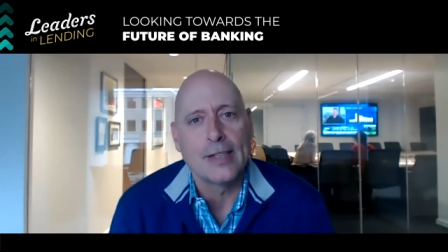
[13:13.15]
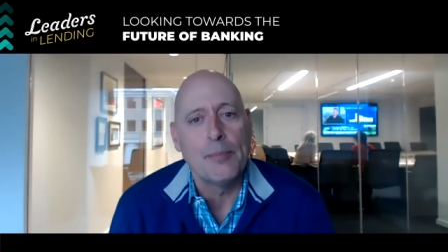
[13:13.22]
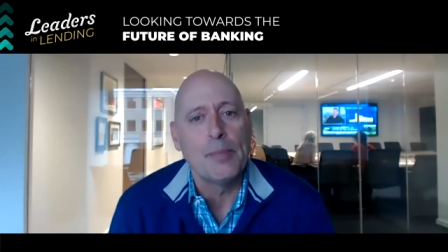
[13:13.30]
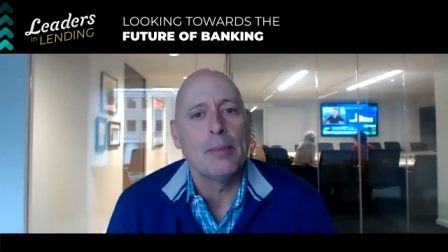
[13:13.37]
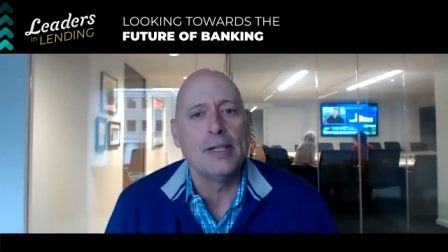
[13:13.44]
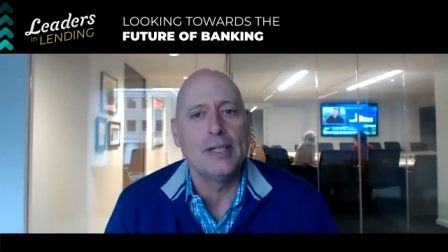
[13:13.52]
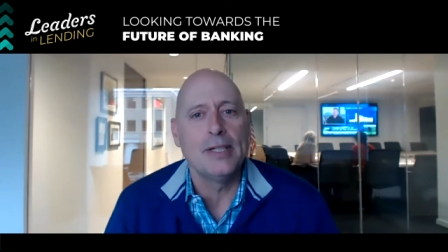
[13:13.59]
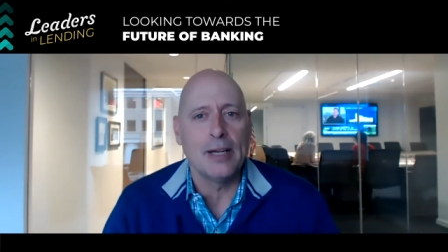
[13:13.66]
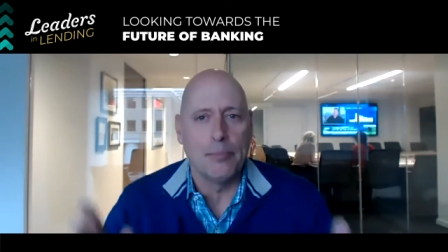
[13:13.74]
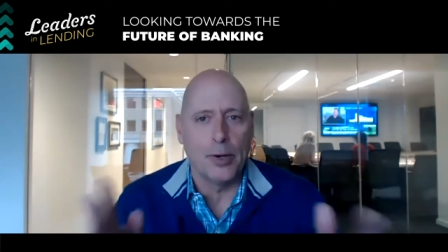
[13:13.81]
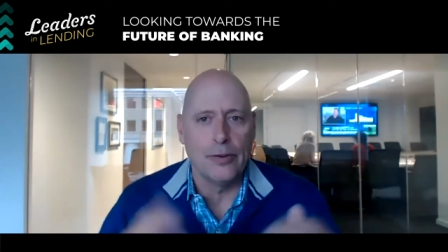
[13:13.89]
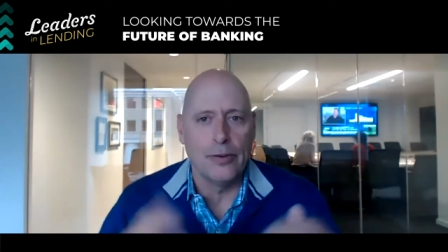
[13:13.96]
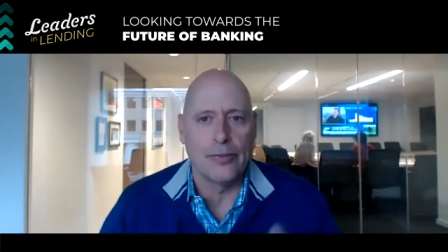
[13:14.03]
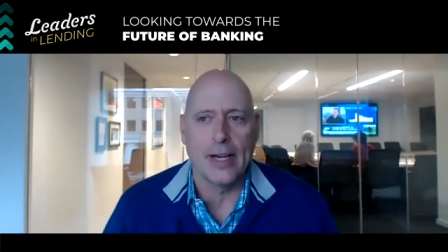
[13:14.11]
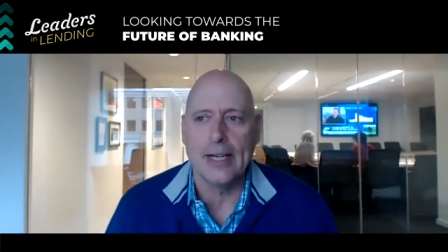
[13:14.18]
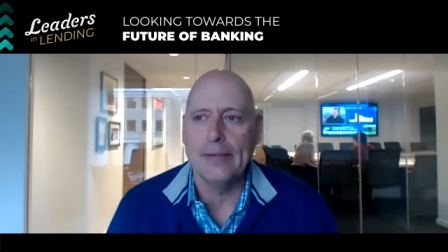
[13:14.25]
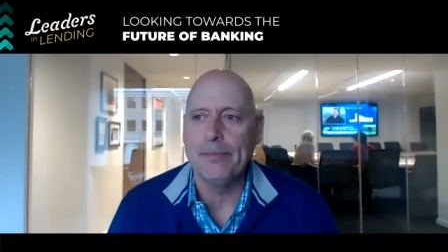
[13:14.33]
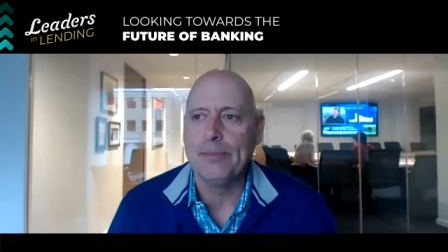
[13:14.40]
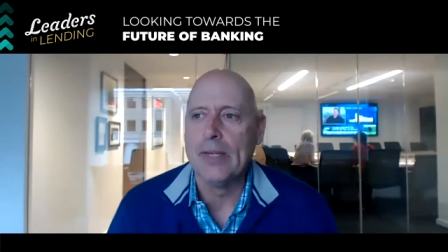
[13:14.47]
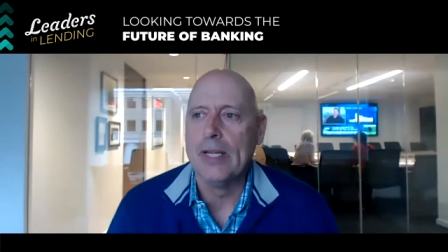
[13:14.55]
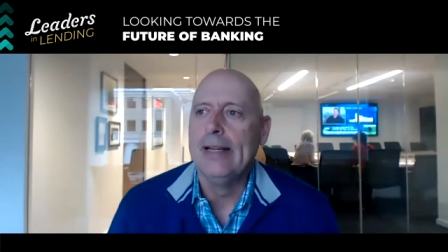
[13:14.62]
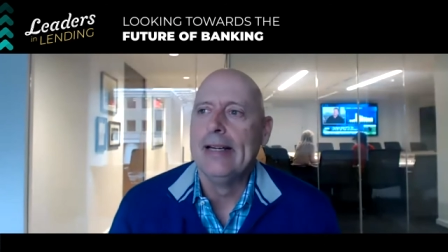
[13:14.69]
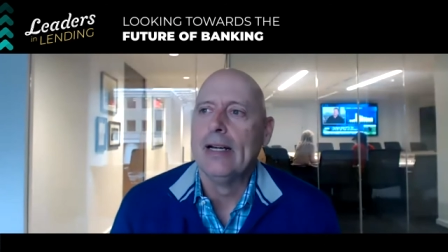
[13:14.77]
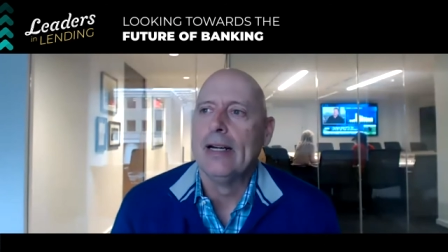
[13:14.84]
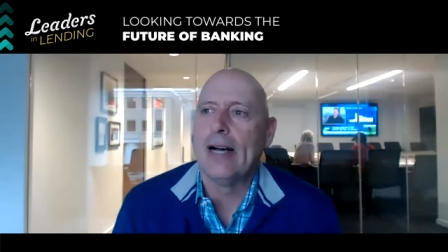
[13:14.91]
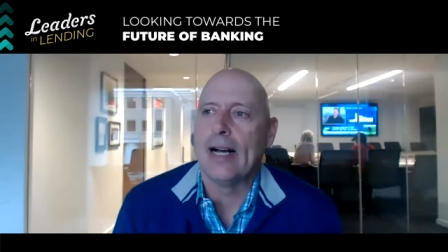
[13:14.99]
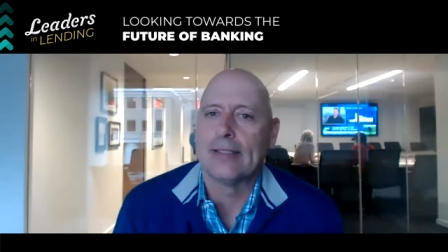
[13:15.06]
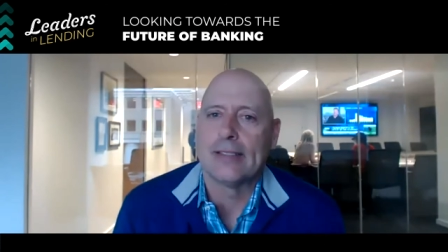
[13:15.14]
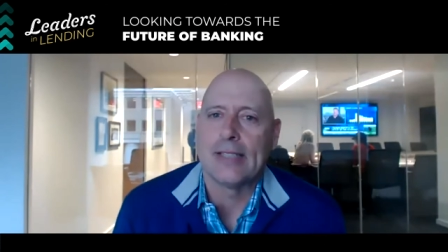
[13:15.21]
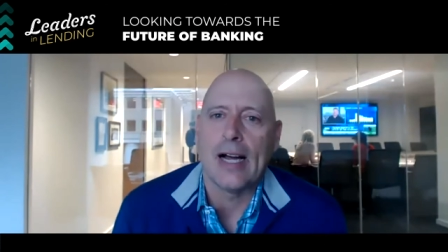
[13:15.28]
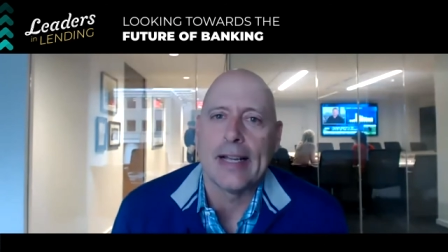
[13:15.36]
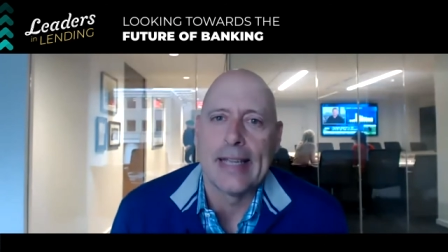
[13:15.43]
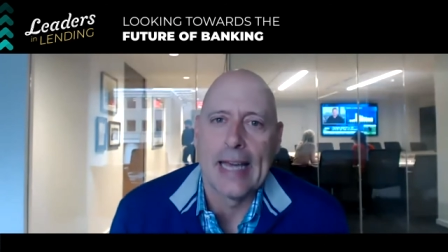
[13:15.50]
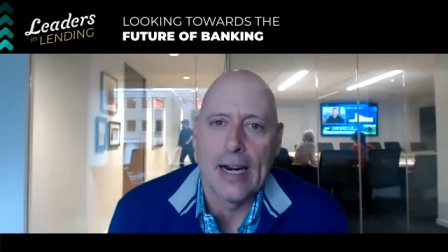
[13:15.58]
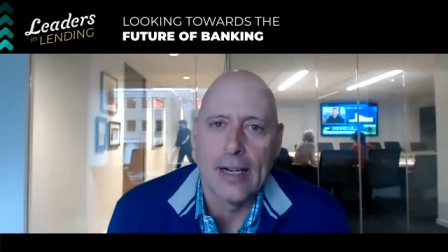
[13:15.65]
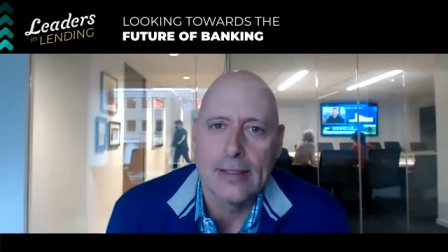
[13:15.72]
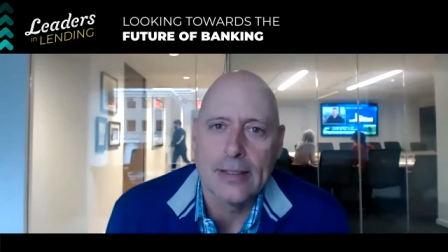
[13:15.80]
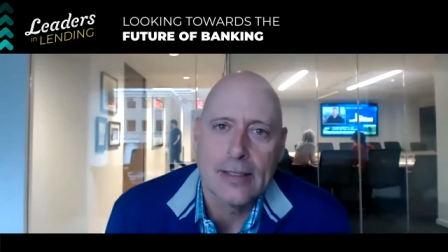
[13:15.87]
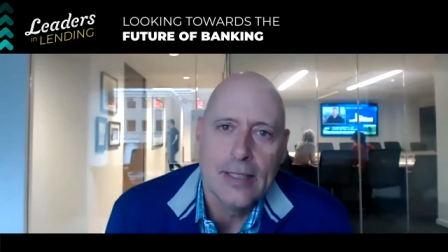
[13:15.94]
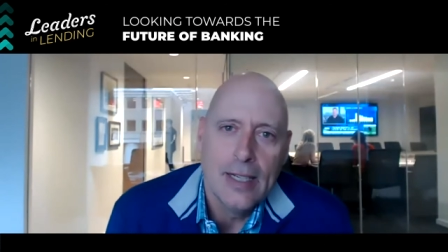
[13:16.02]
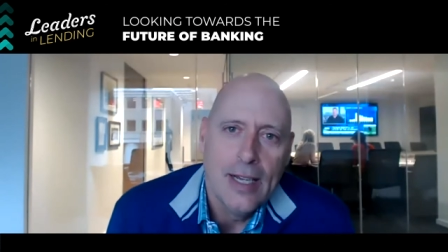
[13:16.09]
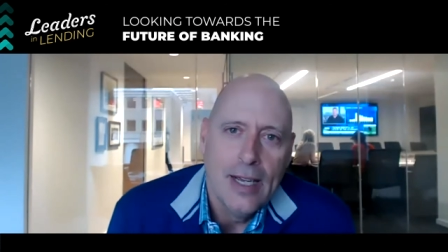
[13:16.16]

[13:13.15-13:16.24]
I remember Dick Bove, uh, a stock analyst